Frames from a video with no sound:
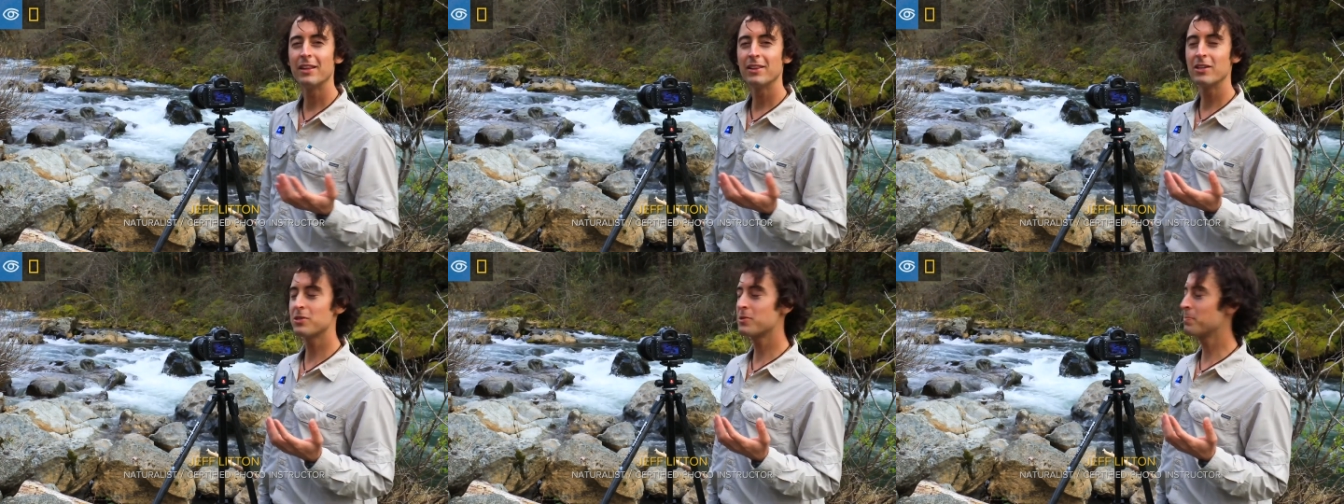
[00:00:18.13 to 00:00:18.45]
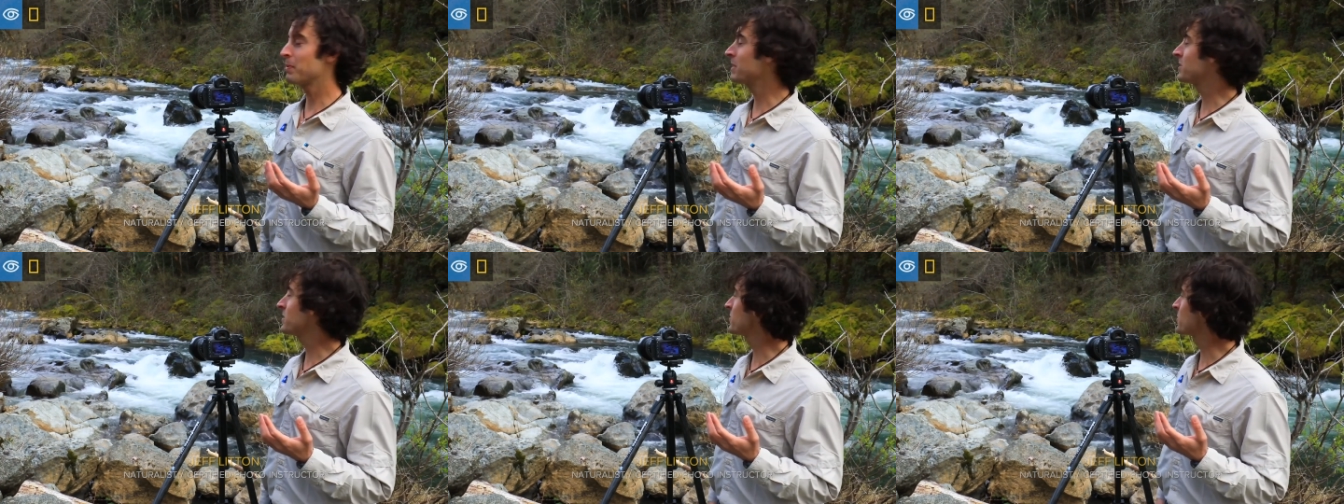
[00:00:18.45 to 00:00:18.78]
This
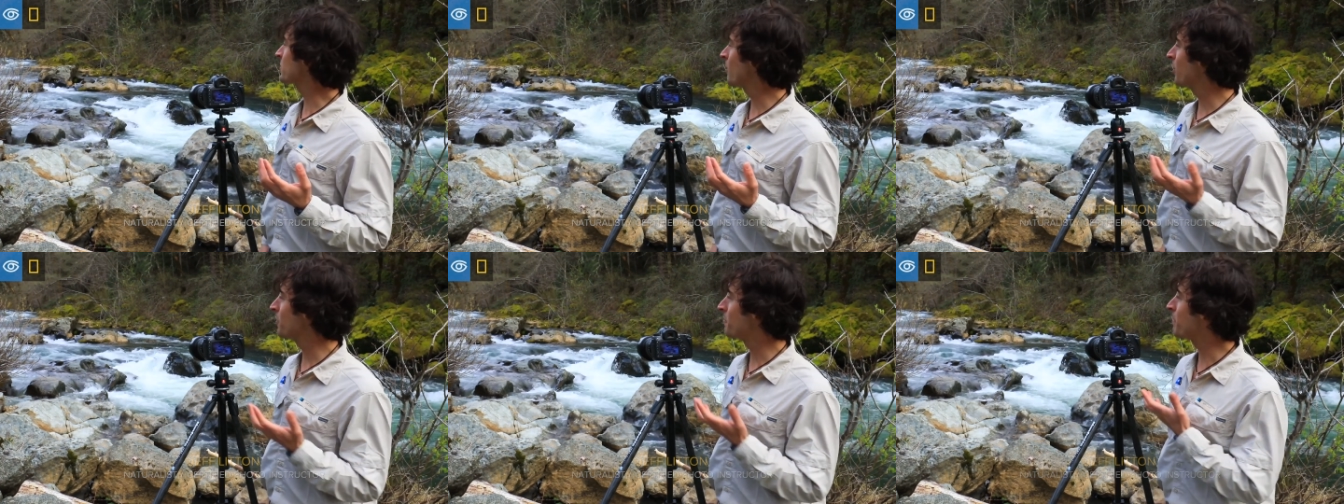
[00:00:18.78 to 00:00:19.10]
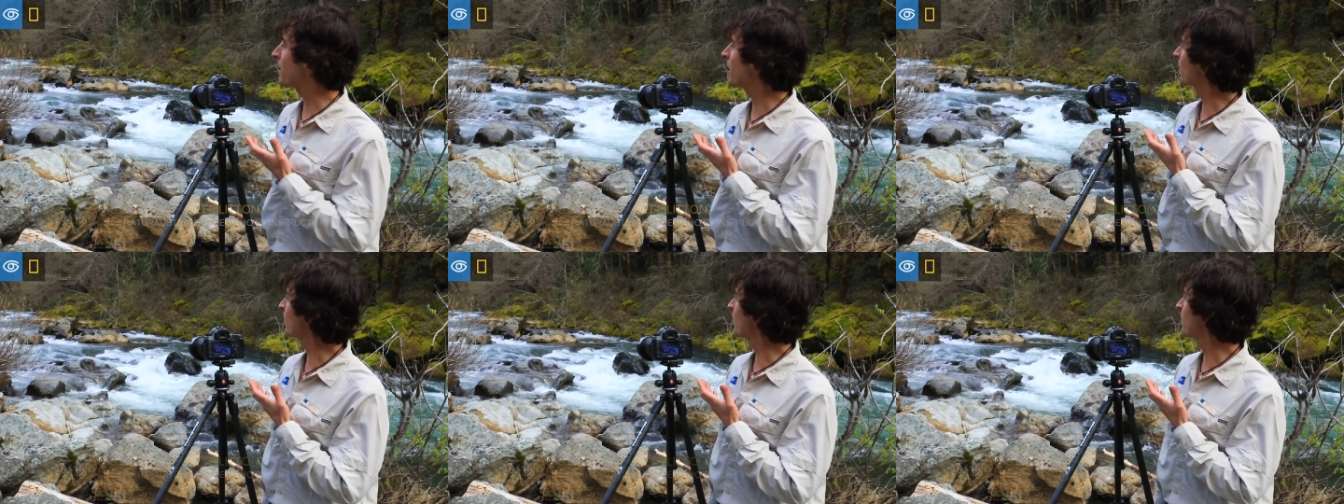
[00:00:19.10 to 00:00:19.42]
place is
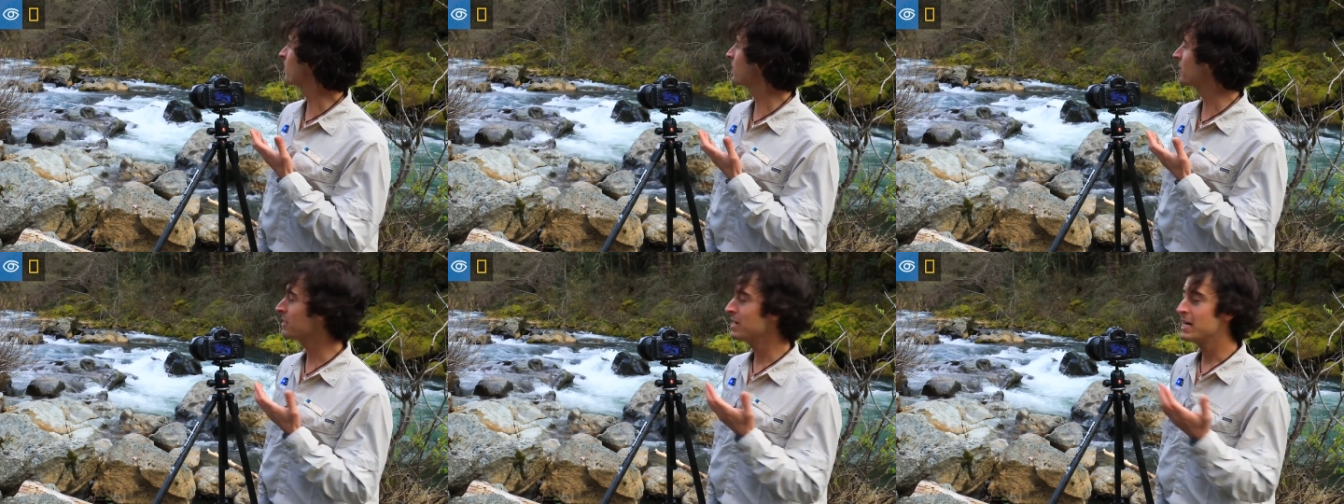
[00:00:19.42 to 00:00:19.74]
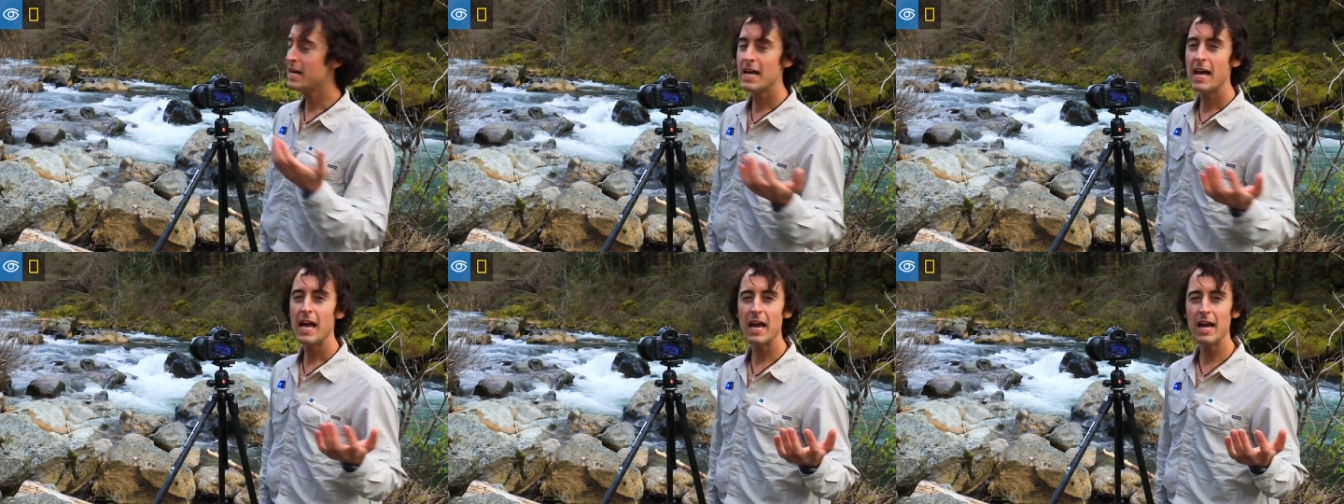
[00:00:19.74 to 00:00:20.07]
called Bear River,
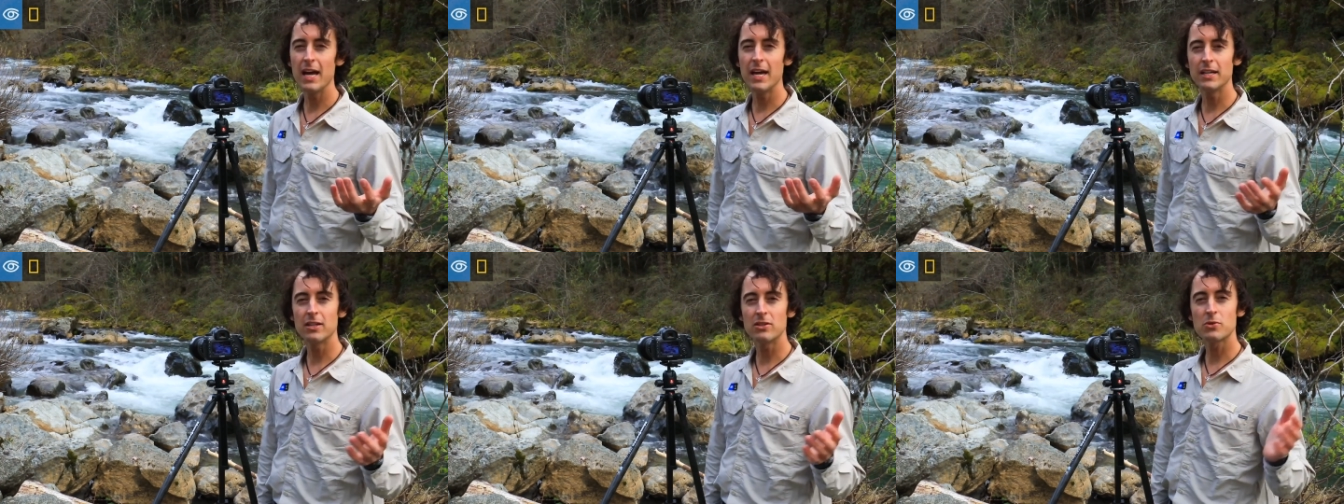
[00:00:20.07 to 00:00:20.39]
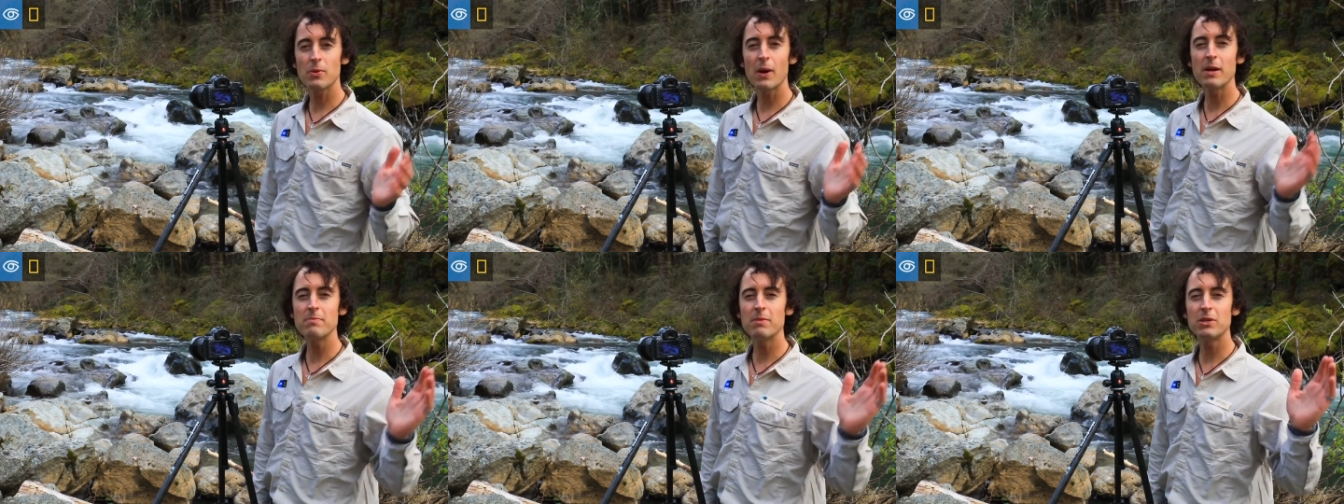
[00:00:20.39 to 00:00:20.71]
and
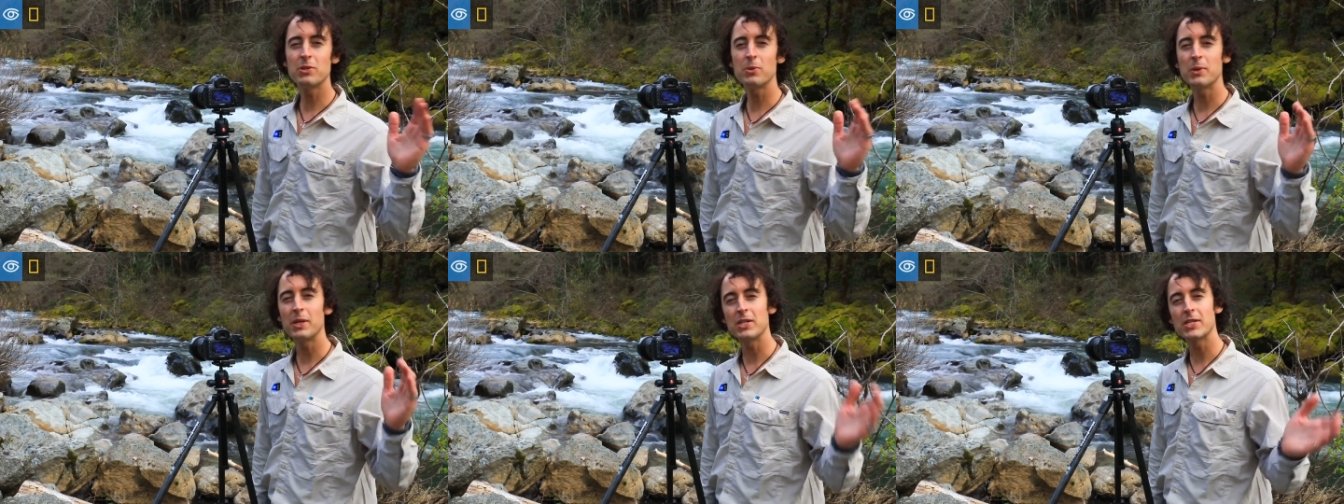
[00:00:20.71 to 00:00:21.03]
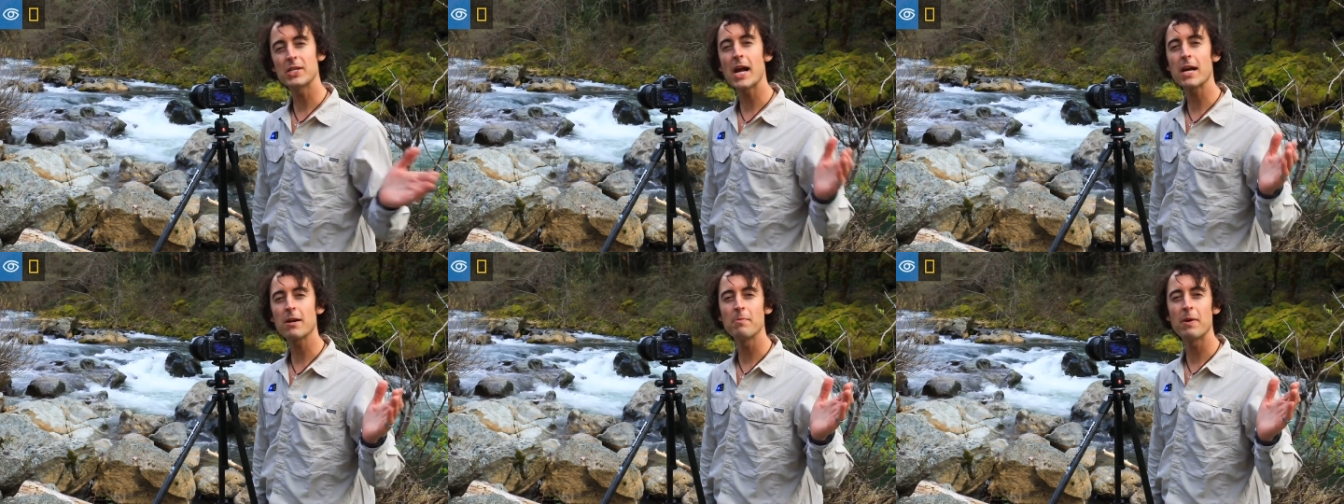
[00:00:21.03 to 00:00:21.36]
it's right in between
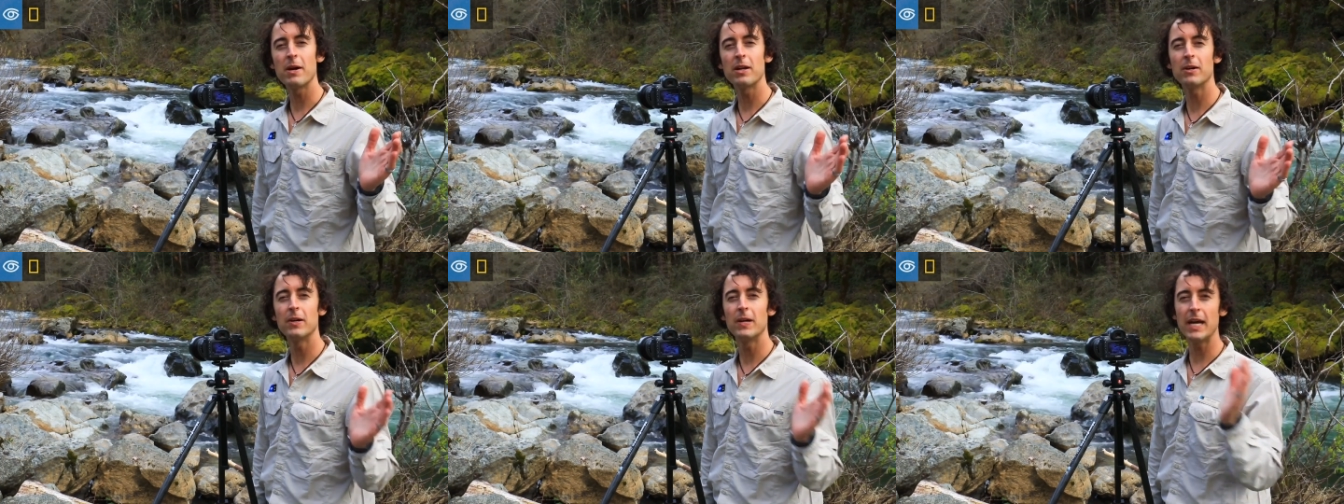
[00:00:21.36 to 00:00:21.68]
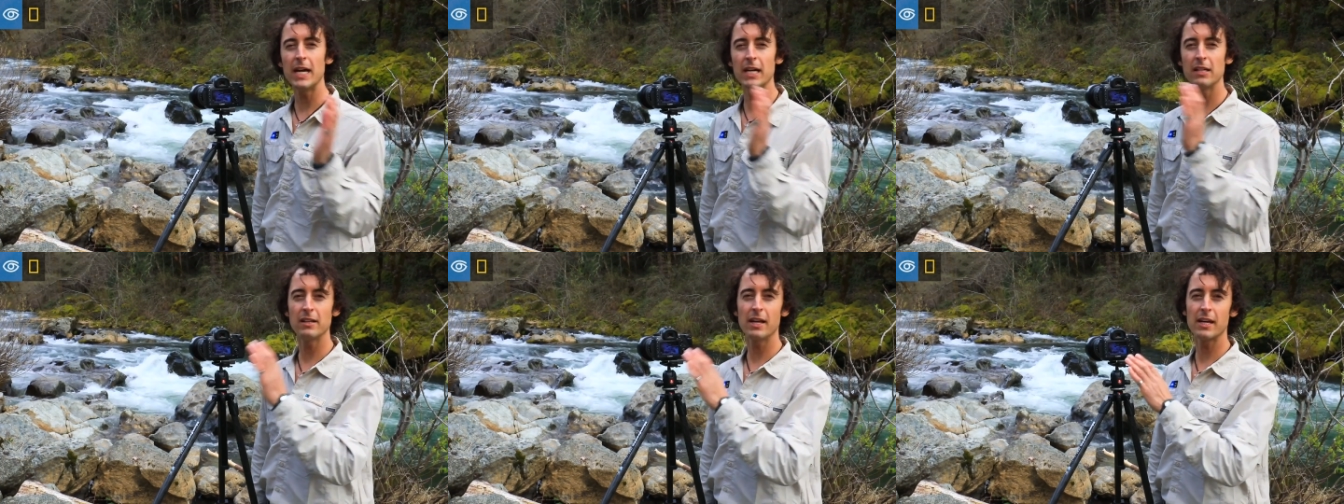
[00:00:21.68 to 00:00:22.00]
Sacramento
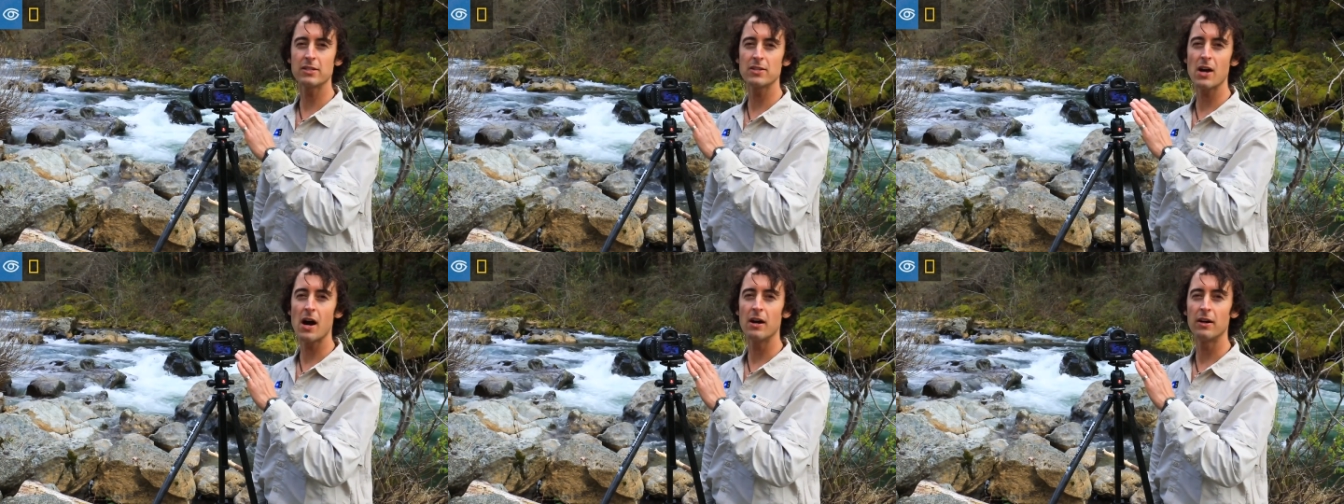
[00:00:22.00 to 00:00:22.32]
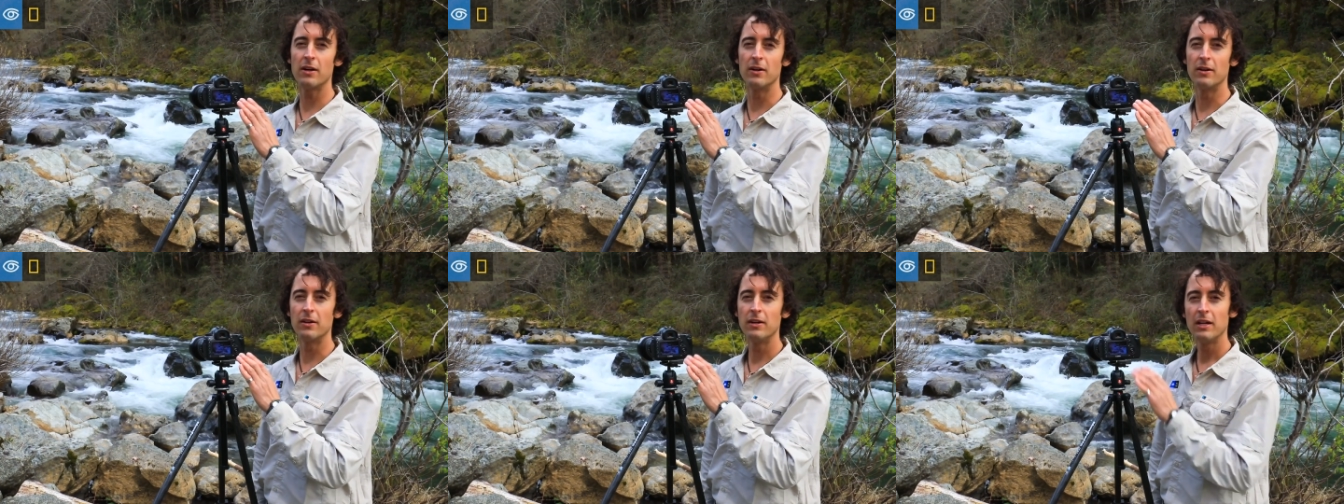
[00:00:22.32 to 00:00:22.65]
and Lake
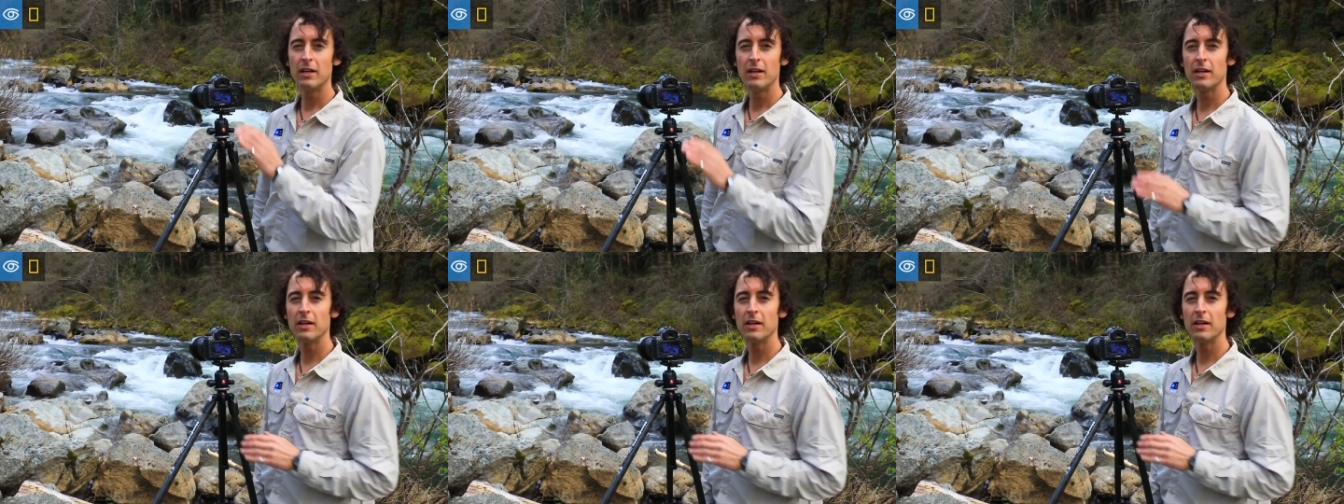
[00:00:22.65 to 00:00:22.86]
Tahoe